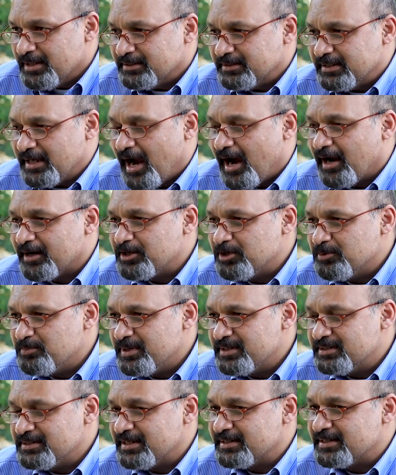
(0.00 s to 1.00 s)
The
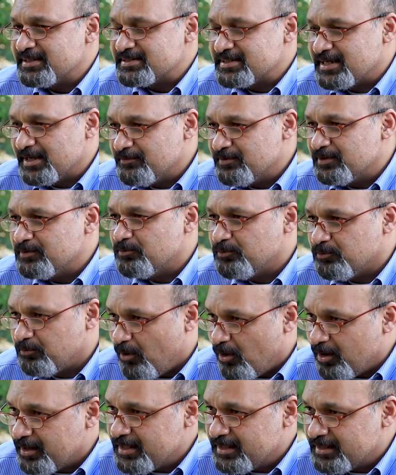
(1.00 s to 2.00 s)
argument that is given
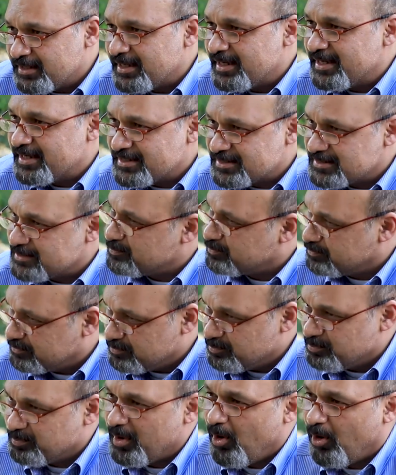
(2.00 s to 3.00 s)
for it is
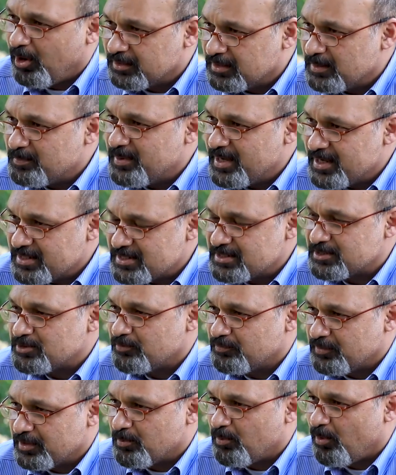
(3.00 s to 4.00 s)
on the basis
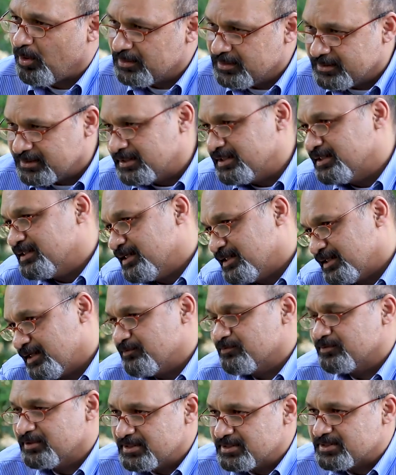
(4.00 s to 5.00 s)
of equality, that
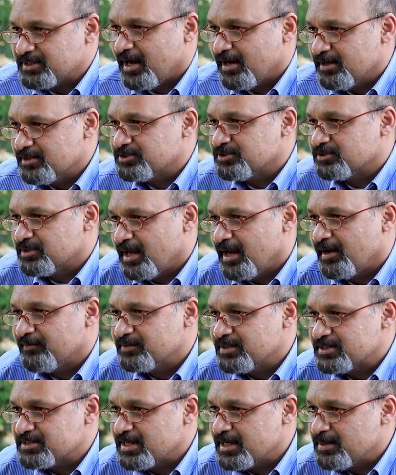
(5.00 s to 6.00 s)
every child should have
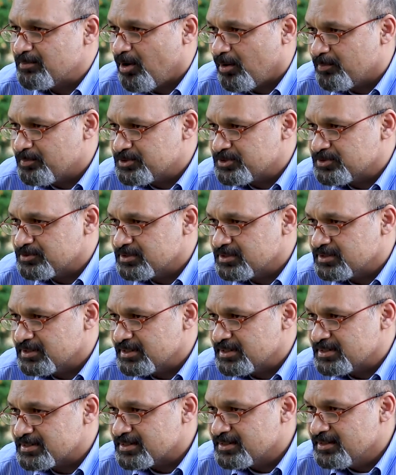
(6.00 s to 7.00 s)
the same
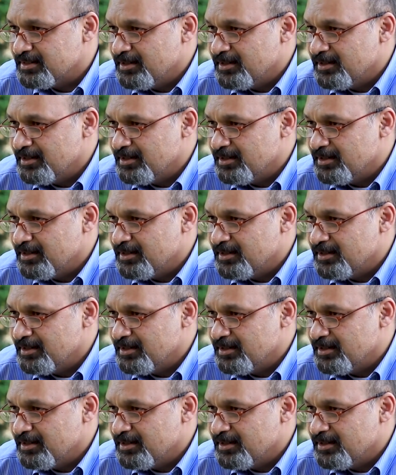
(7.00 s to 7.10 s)
opportunities.